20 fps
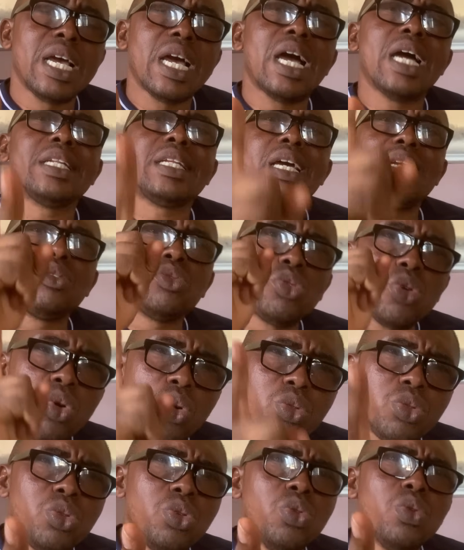And I
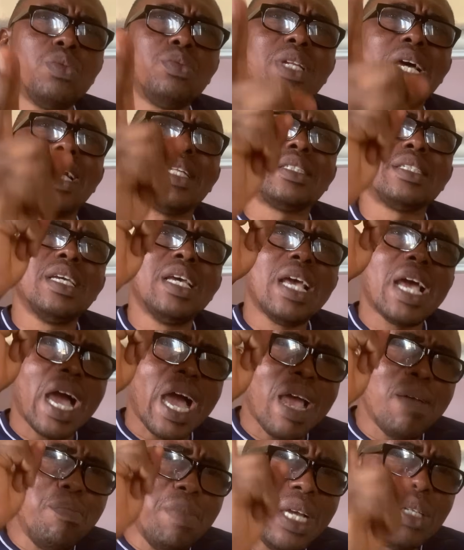told you that
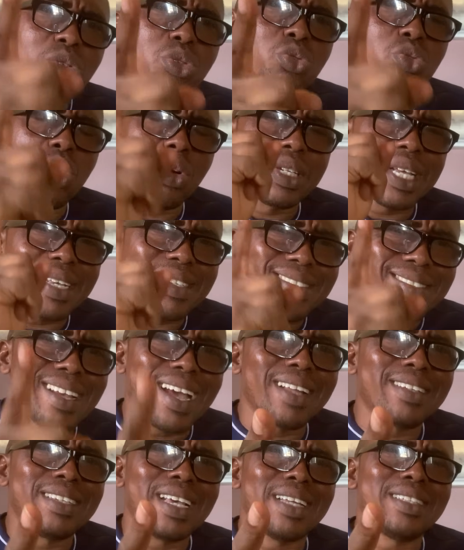I made you to
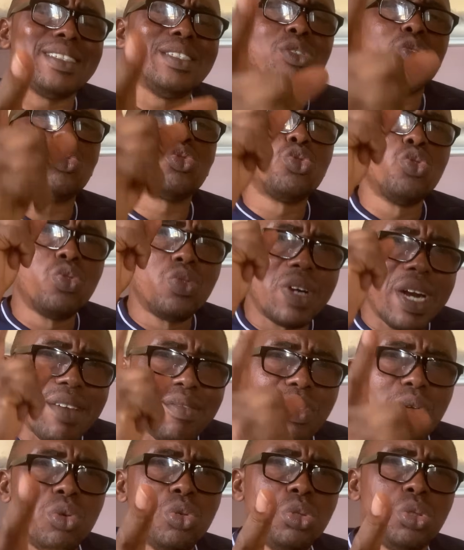understand that it's through
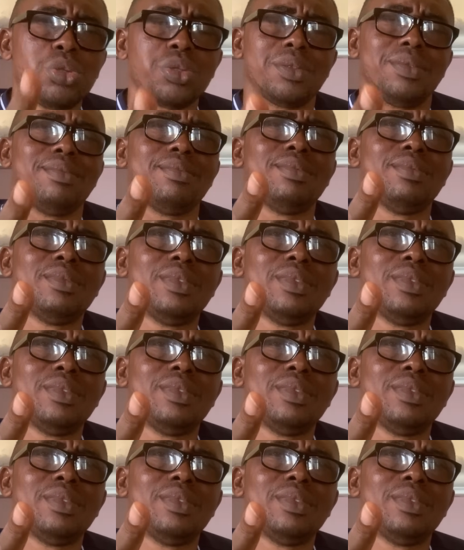revolution,